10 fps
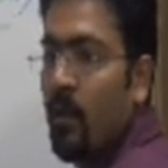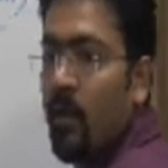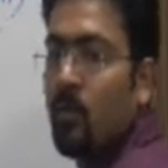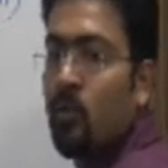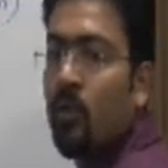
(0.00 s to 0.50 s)

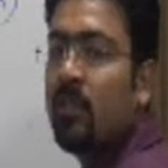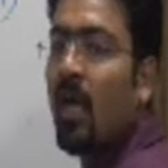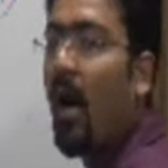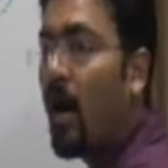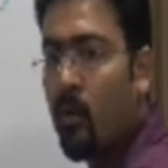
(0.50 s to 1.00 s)
So it's
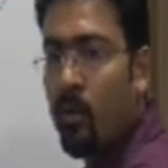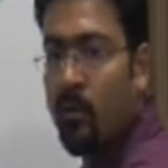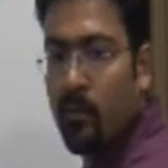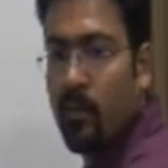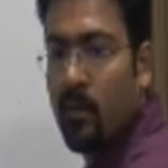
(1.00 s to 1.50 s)
hard
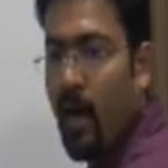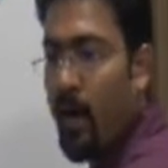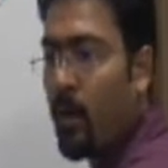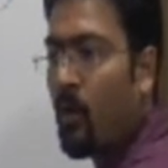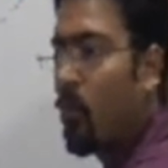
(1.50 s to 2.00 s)

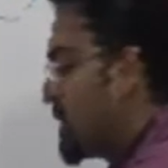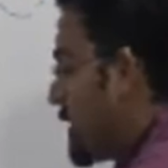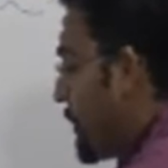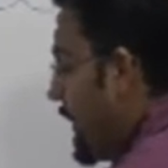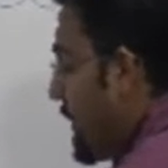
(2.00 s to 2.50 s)
to
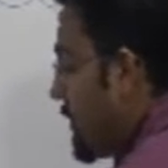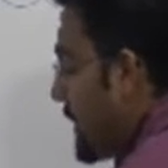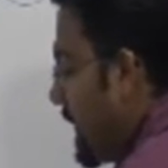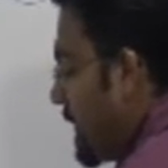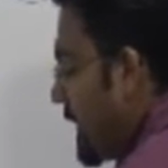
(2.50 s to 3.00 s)
separate
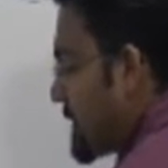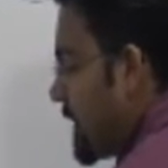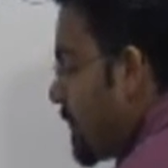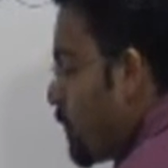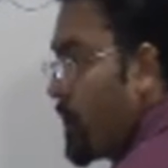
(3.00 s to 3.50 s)
nitric acid and
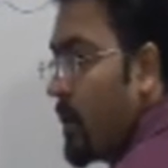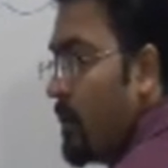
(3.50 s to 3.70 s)
water